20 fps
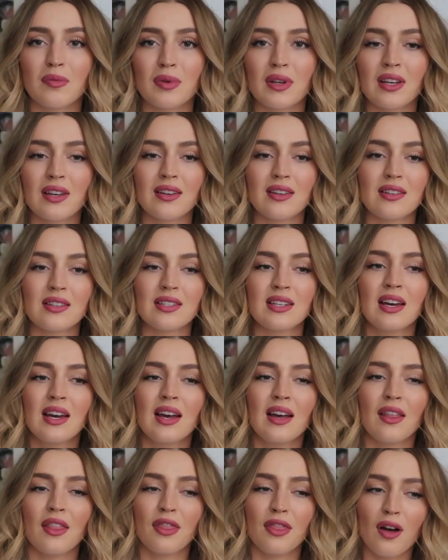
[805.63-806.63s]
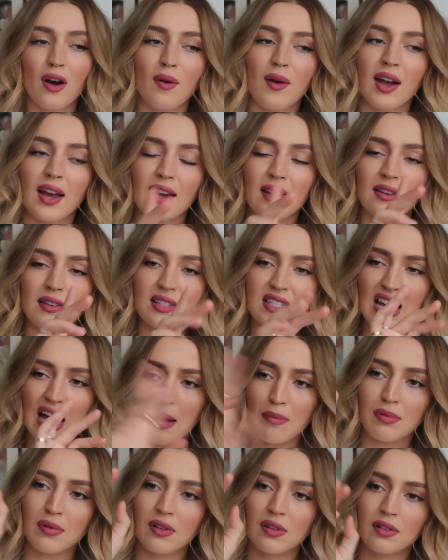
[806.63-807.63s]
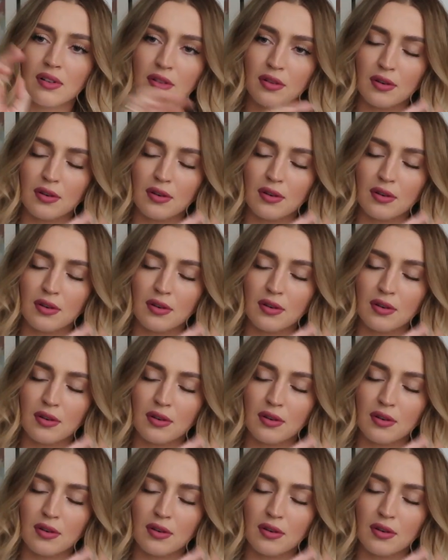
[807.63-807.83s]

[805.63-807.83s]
because though I dabble